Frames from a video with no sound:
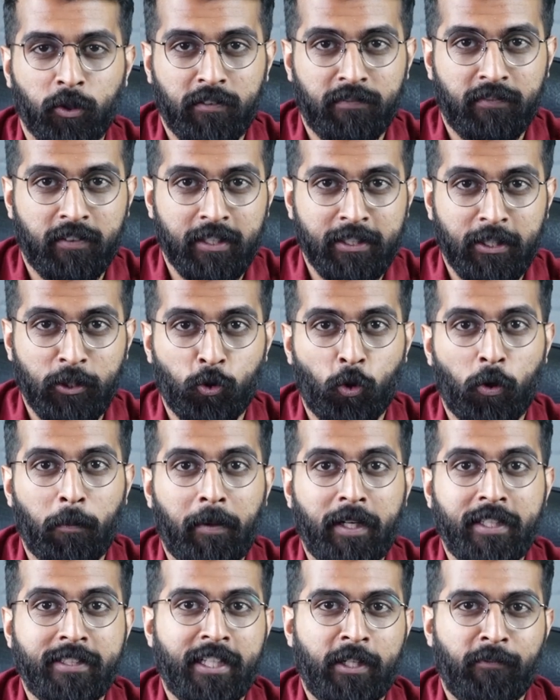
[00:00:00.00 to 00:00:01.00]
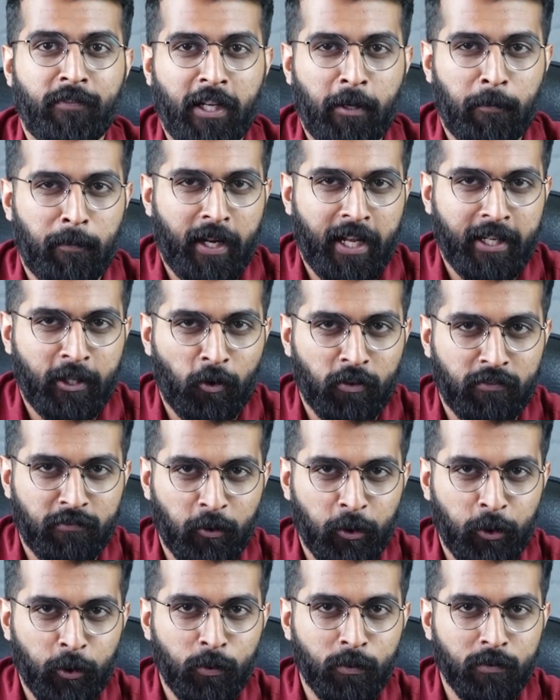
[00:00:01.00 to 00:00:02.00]
for the further role plays that we have planned
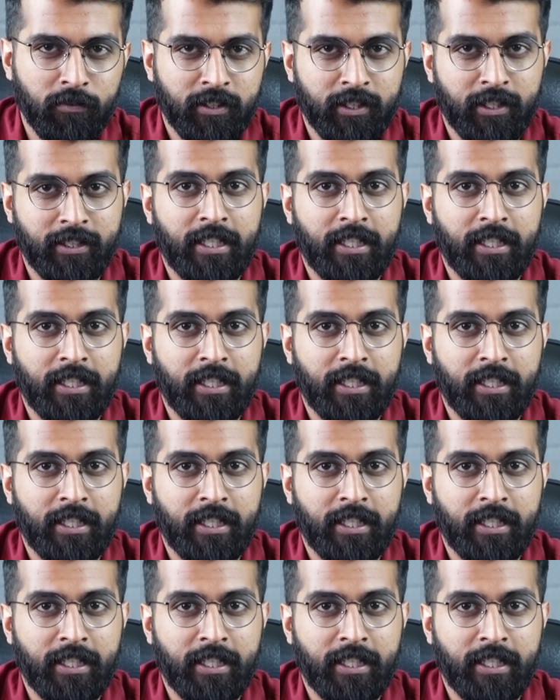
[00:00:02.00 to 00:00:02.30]
out for you,